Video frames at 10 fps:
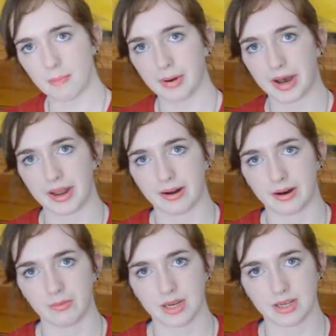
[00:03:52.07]
but
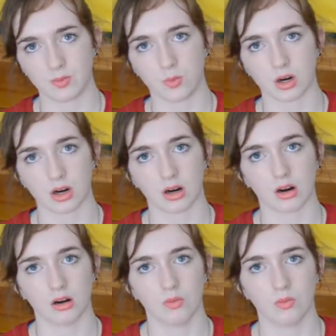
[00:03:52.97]

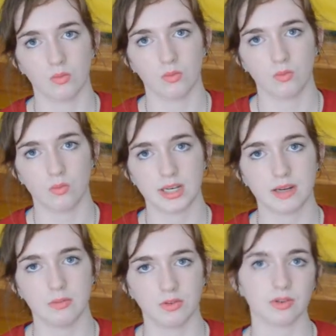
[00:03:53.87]
we
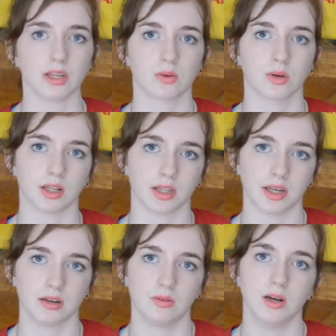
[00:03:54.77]
did move really
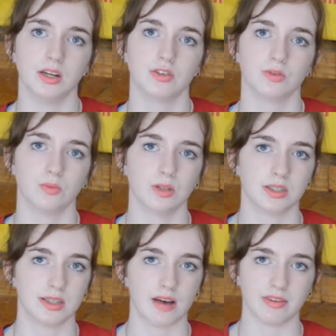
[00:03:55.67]
quickly, which was
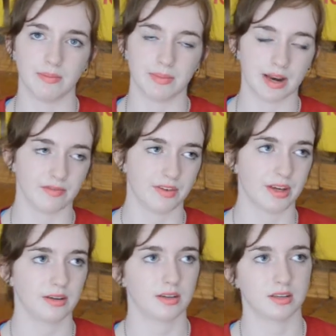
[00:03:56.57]
definite
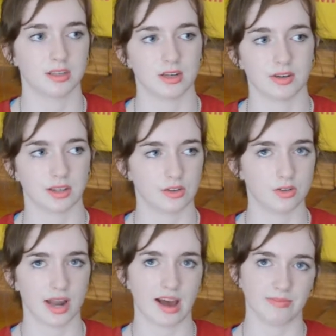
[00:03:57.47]
benefit considering the
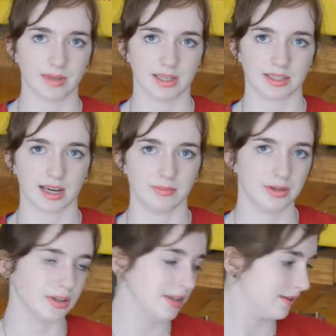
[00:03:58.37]
2.5-minute time
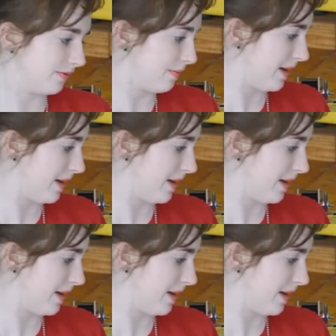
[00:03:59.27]
period of the